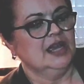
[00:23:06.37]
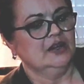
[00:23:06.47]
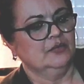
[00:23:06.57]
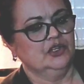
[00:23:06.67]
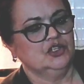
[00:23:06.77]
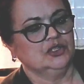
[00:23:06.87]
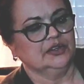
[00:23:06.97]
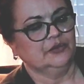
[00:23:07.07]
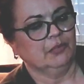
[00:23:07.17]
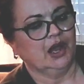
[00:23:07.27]
And
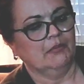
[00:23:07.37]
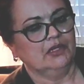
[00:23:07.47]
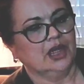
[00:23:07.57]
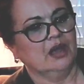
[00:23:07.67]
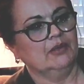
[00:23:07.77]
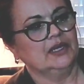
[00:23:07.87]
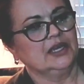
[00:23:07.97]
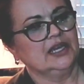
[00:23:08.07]
originally from Hobby Lobby,